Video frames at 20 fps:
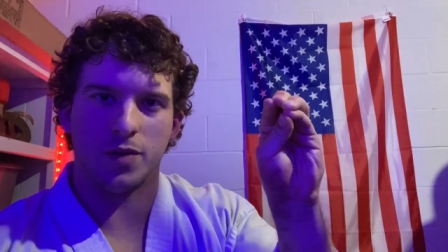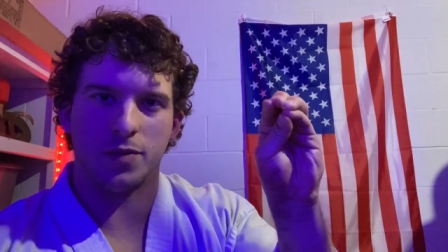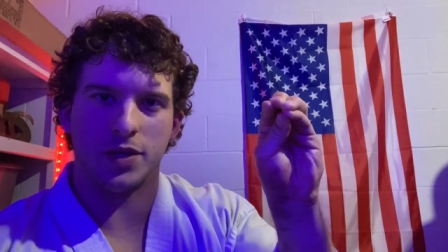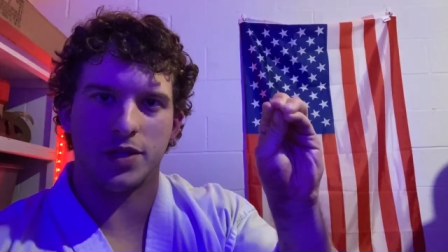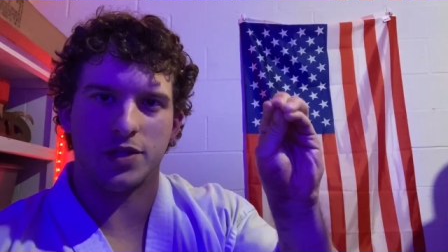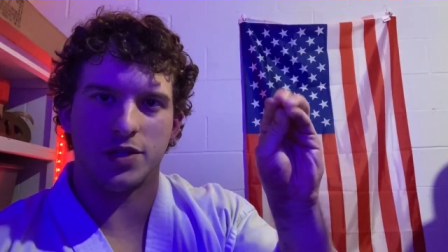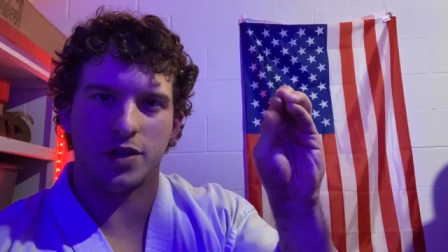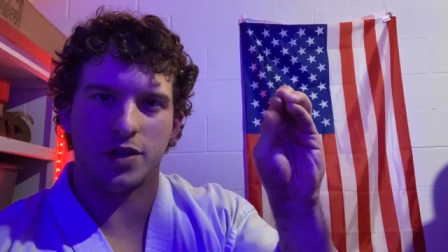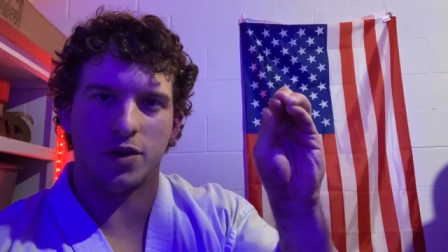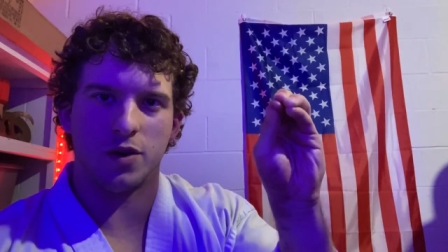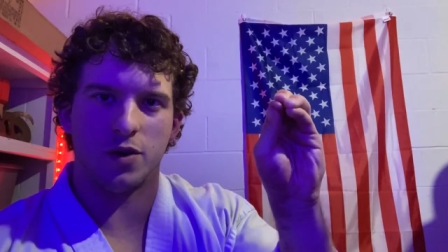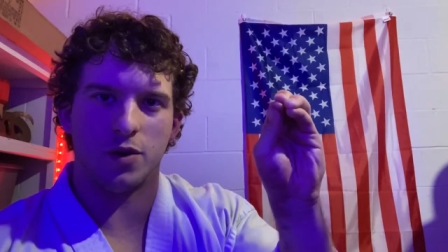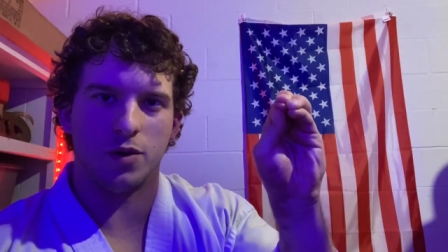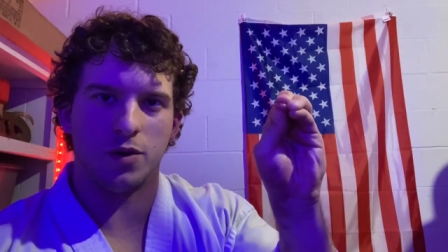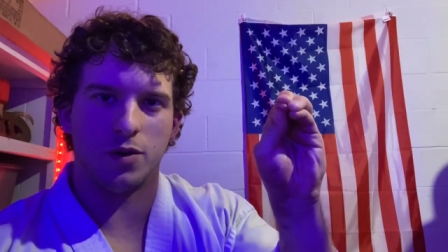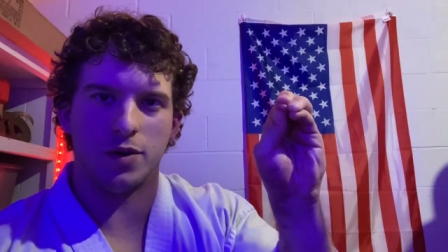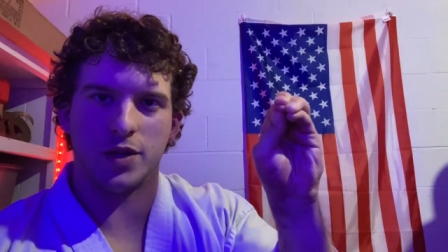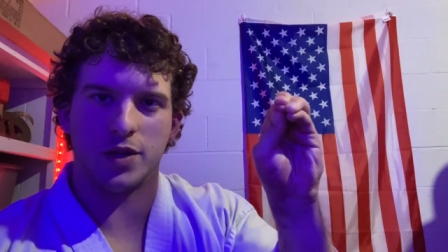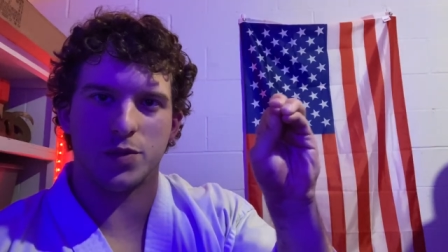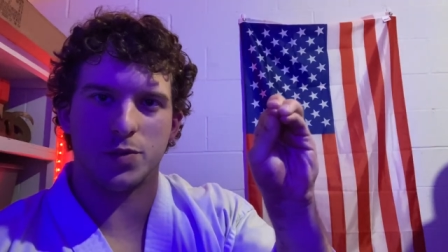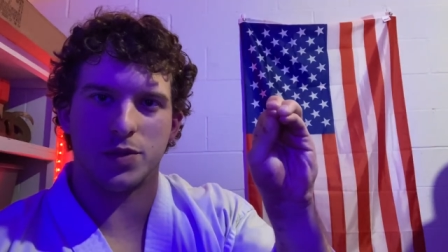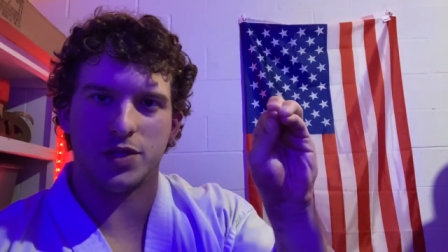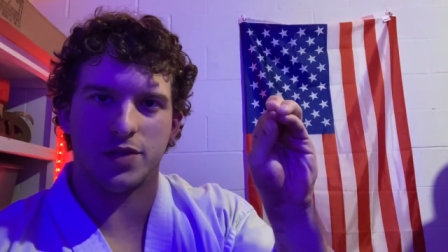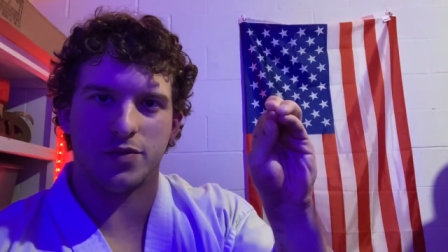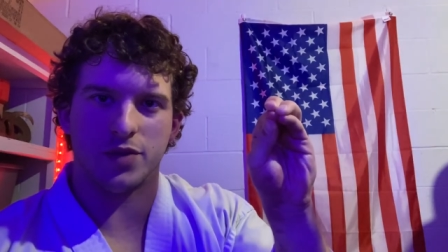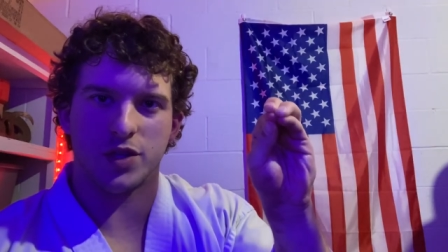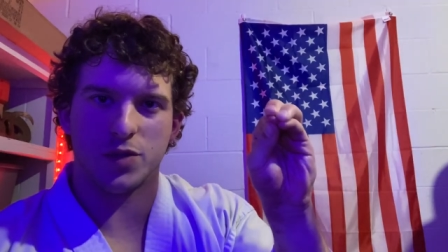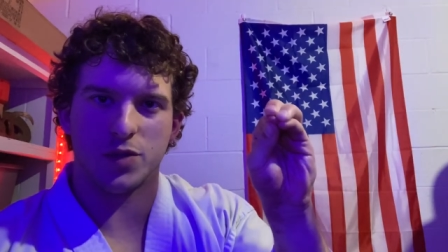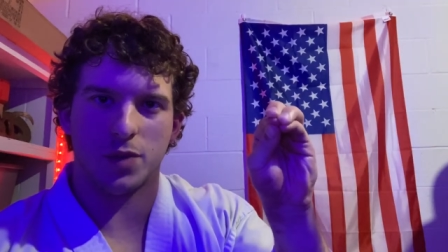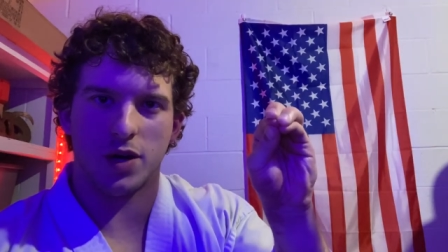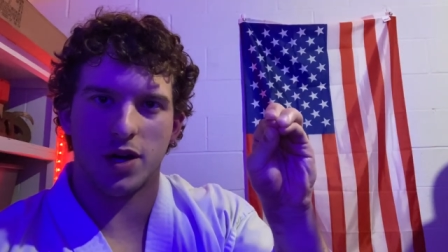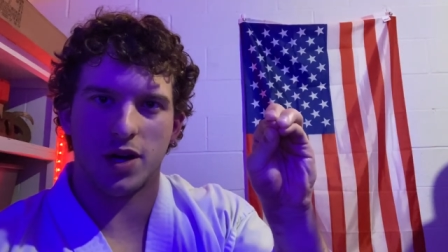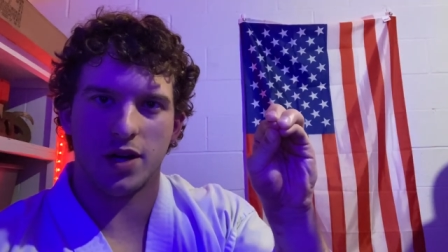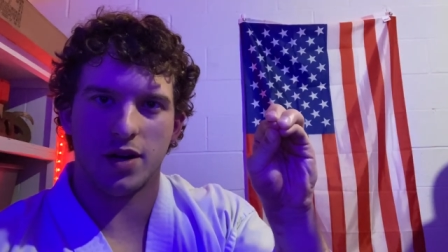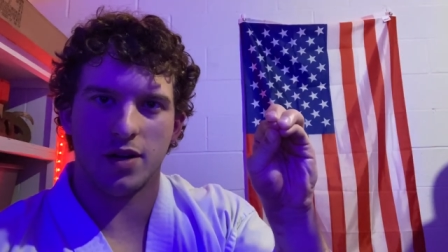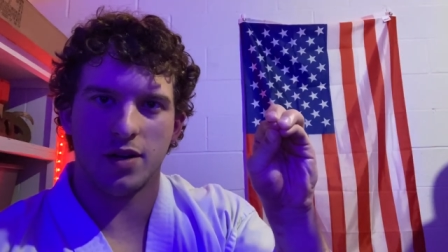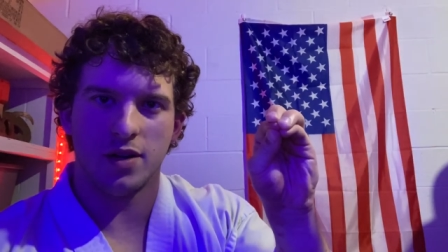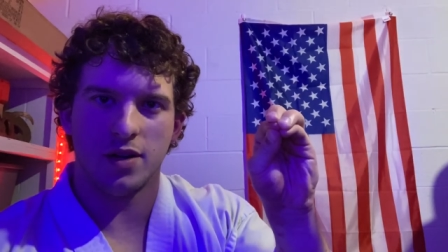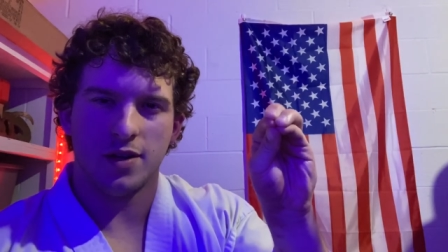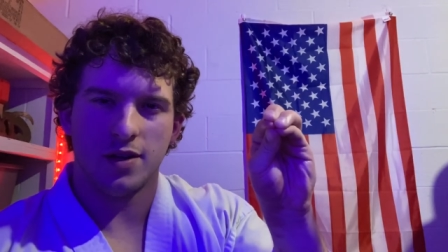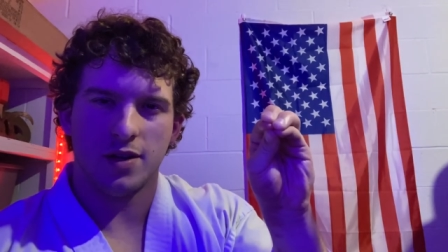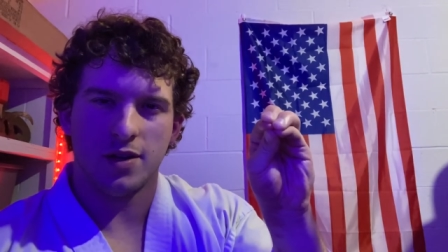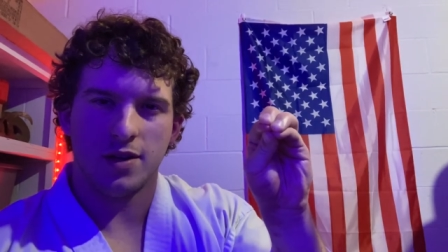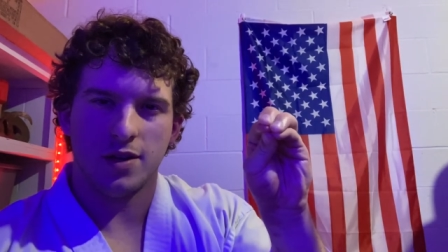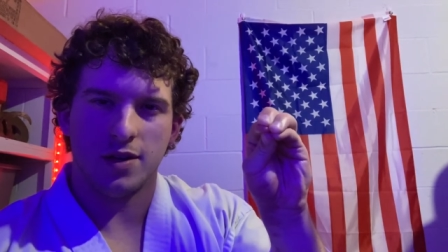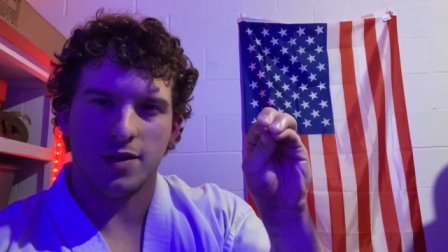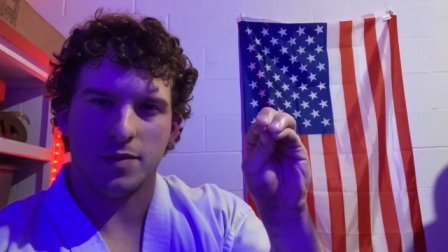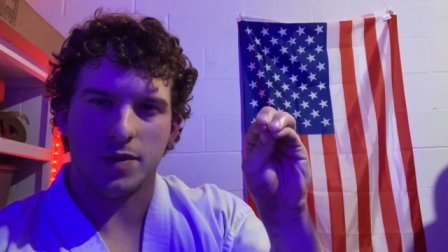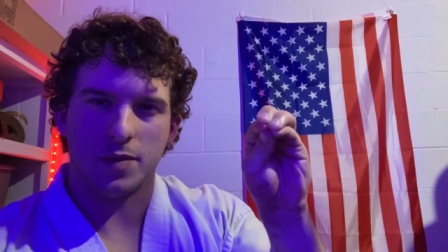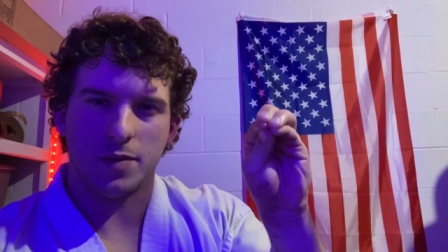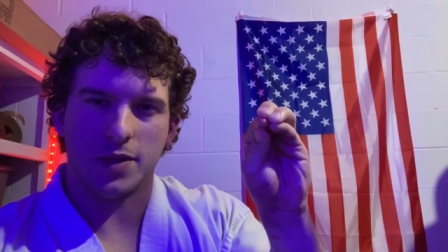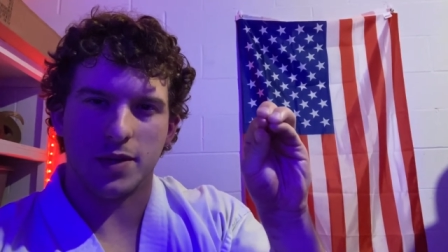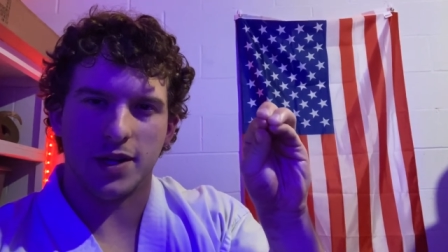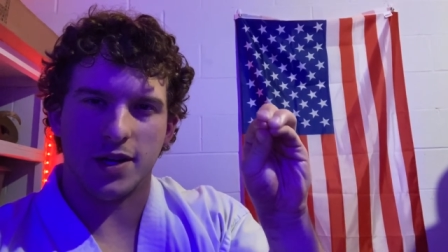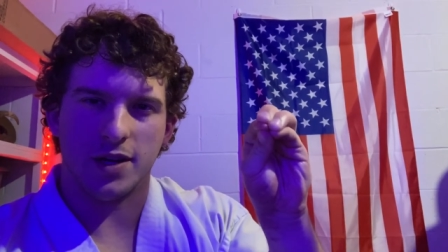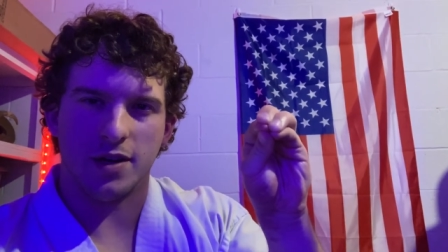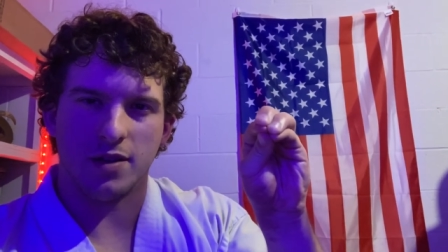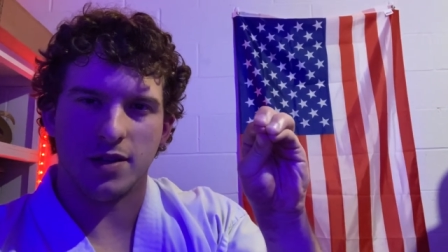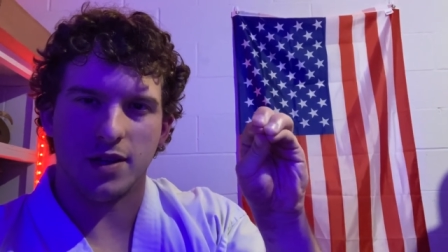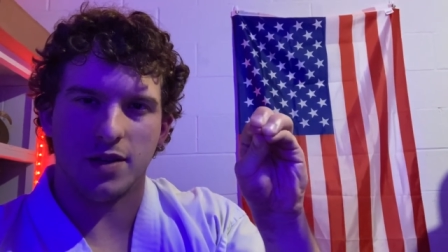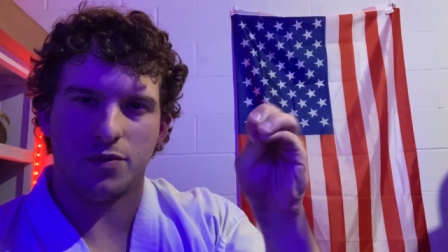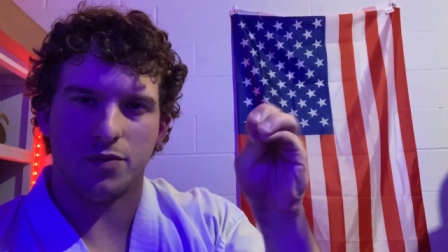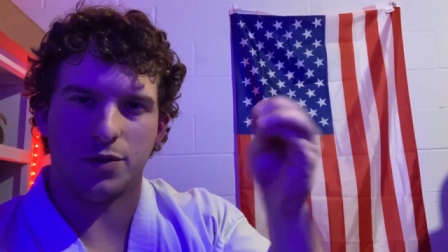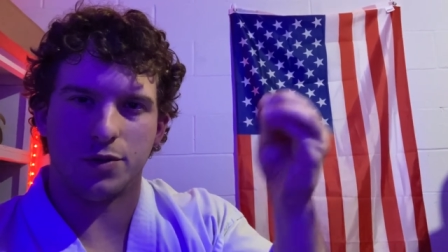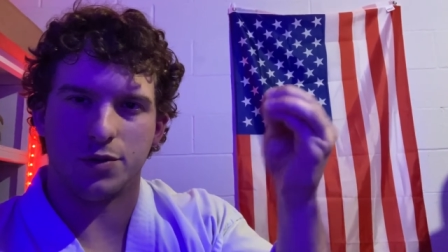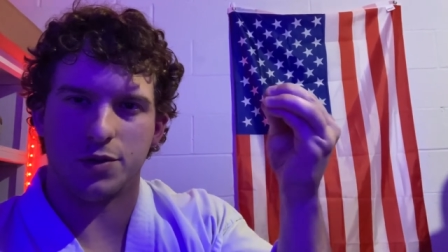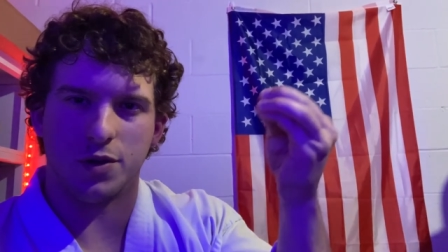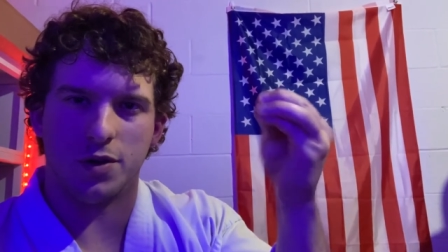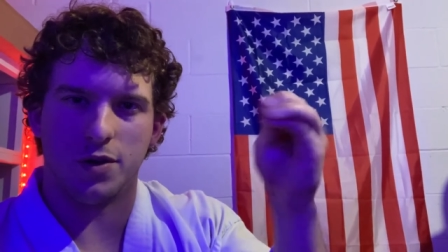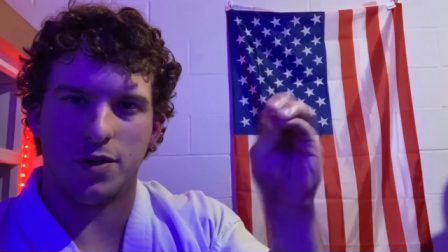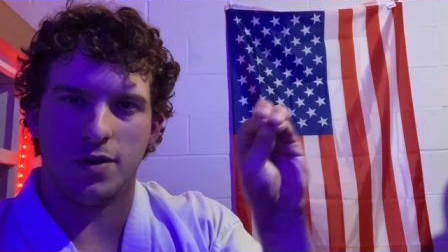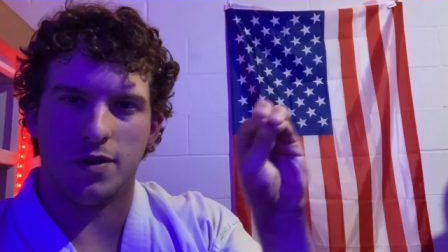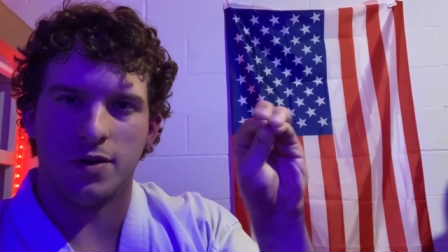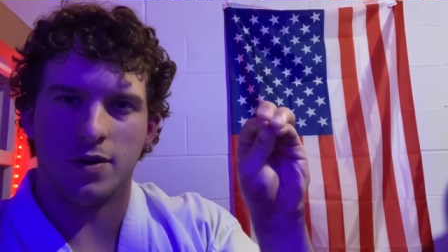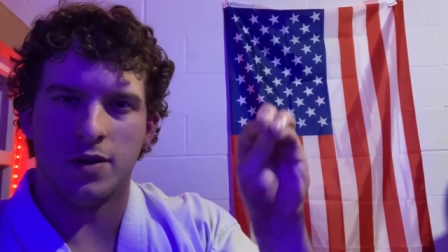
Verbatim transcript: needs to go in a specific spot. Maybe there, that feels good.